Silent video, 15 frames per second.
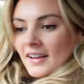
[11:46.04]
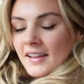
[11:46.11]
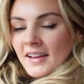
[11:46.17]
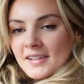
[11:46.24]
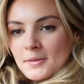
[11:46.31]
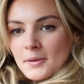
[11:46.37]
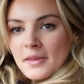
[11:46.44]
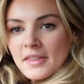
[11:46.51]

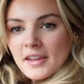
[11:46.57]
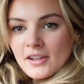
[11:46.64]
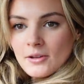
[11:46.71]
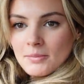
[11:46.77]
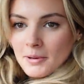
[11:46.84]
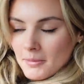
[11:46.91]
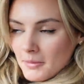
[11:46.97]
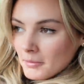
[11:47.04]
That's one thing you
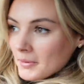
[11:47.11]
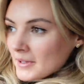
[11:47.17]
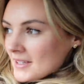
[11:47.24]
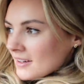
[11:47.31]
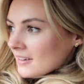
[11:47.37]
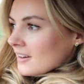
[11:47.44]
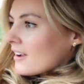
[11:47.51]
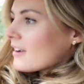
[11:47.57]
probably
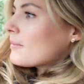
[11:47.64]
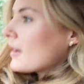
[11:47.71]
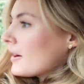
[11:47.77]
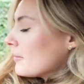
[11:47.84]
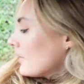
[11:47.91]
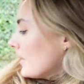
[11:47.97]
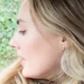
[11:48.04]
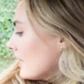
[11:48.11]
don't know
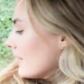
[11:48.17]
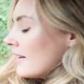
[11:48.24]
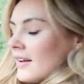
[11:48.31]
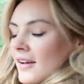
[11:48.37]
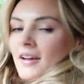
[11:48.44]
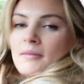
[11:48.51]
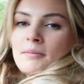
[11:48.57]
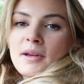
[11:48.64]
about me.
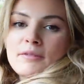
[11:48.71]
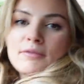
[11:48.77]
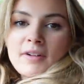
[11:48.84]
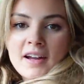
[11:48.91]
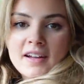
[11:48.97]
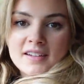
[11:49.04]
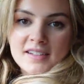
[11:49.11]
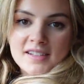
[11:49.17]
My
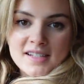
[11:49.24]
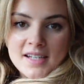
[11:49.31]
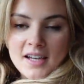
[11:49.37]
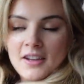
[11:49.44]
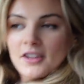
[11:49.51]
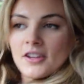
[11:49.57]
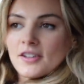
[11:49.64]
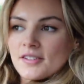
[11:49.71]
friends
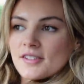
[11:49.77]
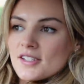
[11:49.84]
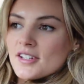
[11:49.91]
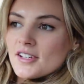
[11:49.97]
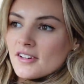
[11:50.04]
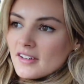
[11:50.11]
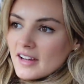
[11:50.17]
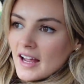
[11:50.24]
are used
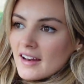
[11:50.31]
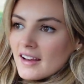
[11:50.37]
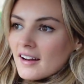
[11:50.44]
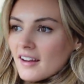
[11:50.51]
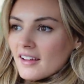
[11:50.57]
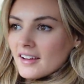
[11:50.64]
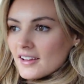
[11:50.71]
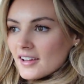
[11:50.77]
to getting
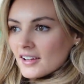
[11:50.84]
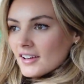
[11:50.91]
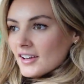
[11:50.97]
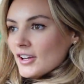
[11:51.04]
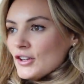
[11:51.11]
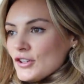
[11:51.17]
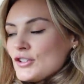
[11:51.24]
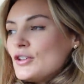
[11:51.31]
like
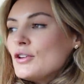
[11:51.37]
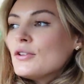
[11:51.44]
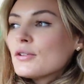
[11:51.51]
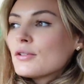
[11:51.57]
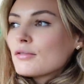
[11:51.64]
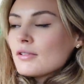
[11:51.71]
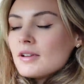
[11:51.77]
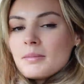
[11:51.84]

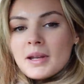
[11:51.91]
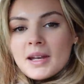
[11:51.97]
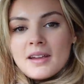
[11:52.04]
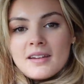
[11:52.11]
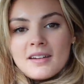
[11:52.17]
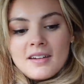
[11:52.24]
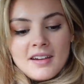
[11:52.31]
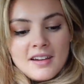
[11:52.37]
2-3
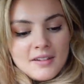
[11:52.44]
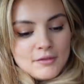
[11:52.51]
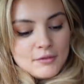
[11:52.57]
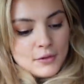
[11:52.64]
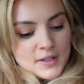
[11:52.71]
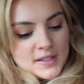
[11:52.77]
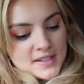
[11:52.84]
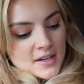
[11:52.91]
minute
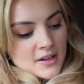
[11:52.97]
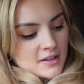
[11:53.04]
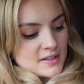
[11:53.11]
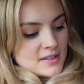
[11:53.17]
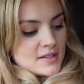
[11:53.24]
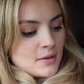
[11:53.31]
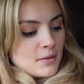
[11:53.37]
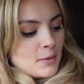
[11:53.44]
voice
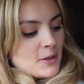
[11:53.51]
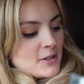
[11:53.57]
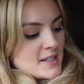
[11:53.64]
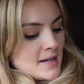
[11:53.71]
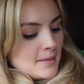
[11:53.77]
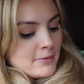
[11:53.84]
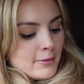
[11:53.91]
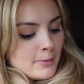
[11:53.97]
notes on
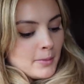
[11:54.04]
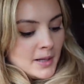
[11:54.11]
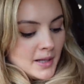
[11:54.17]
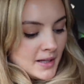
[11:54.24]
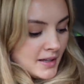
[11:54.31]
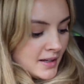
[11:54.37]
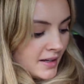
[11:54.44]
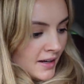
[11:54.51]
WhatsApp from
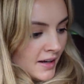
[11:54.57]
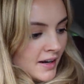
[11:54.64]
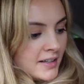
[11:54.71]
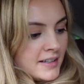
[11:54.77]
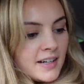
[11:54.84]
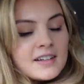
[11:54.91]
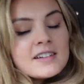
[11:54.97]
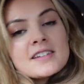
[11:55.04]
me,
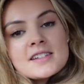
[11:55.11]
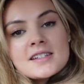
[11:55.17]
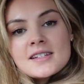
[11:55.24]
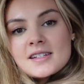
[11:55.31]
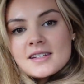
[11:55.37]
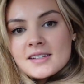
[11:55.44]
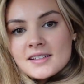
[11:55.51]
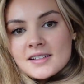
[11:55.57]

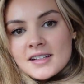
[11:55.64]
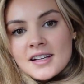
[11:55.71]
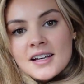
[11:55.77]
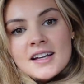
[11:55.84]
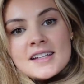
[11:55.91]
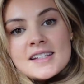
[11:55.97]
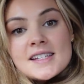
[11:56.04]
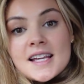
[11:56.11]
just
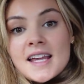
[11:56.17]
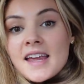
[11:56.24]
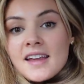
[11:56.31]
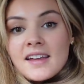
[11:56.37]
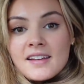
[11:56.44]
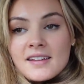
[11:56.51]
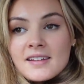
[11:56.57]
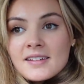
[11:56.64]

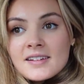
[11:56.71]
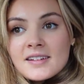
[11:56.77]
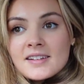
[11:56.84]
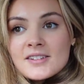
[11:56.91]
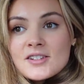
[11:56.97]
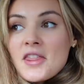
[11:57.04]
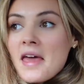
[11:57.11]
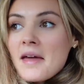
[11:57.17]
singing
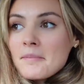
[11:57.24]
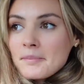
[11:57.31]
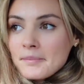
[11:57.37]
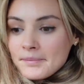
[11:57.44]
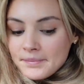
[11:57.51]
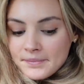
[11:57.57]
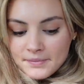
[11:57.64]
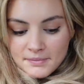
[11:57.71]
to them,
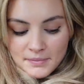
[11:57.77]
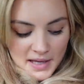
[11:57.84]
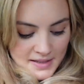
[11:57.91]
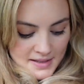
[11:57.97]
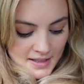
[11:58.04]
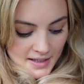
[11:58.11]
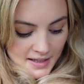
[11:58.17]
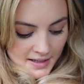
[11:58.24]

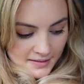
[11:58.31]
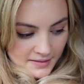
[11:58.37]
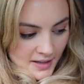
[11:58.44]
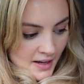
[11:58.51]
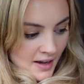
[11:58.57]
basically.